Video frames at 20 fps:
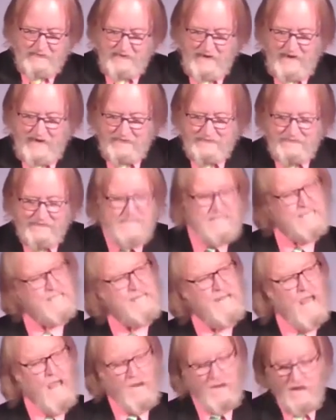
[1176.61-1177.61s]
God
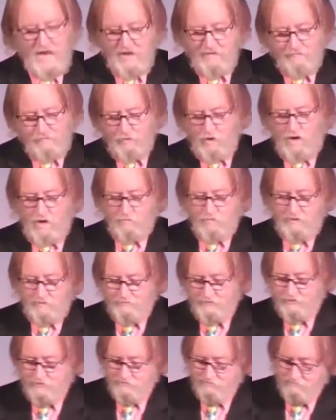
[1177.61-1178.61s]
does not have
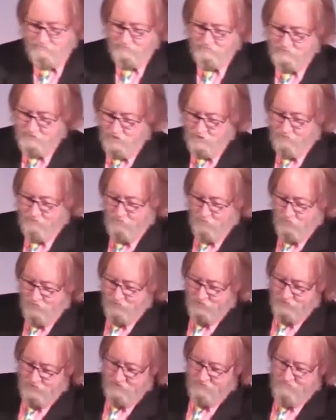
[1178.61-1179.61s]
problems.
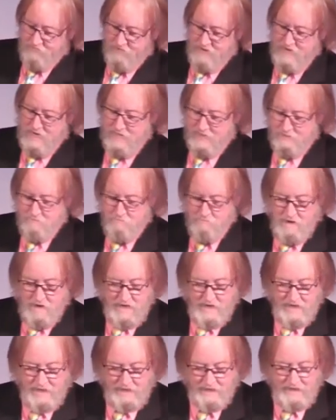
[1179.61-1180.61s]
Therefore, the divine
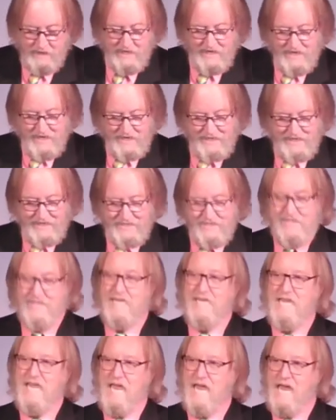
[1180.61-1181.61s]
mind is
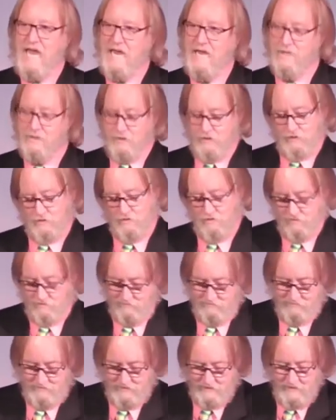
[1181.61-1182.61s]
the answer
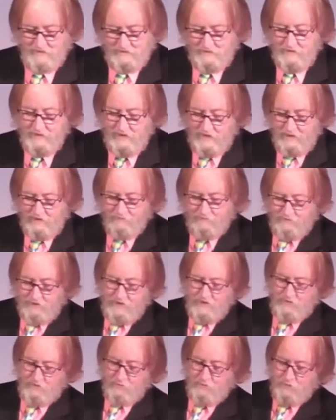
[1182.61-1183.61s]
to
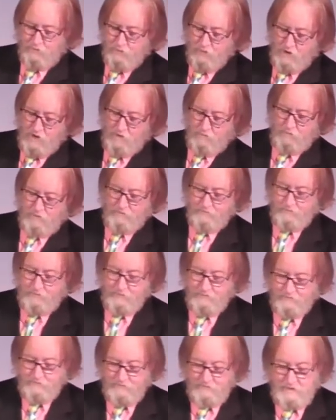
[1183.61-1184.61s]
every human problem.
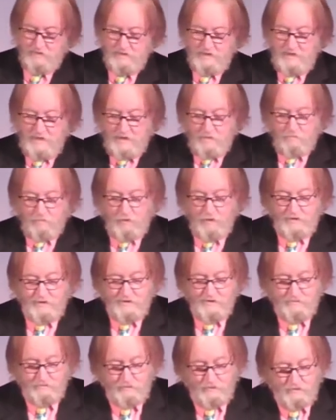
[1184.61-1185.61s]

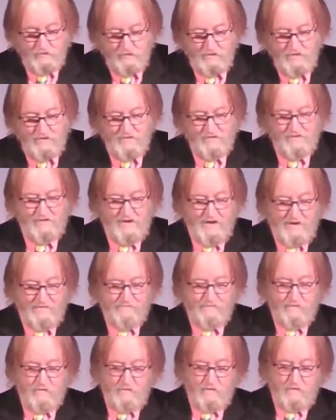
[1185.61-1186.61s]
Principle
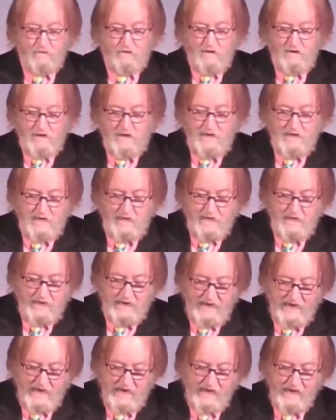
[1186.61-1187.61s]
never
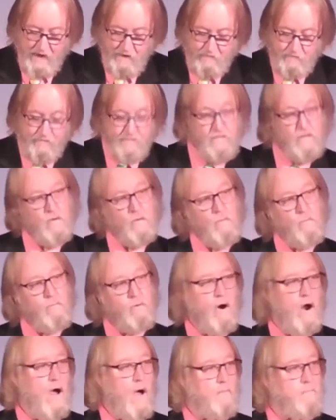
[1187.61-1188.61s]
have
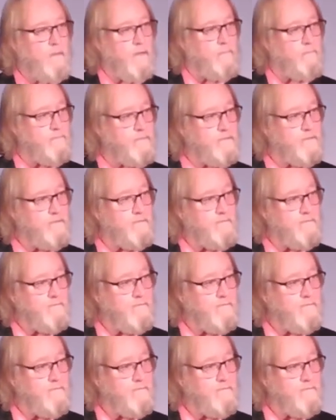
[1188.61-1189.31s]
problems.